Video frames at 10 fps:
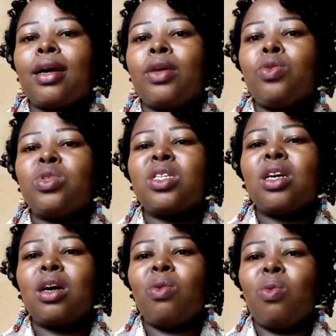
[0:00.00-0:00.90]

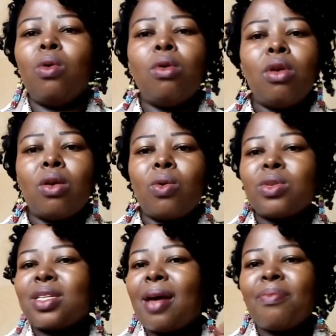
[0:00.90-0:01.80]
using wool or
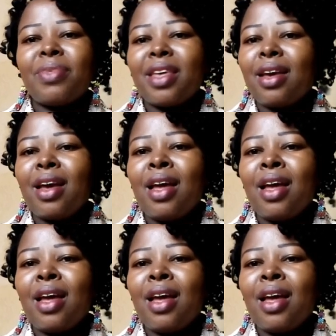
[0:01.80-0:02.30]
something.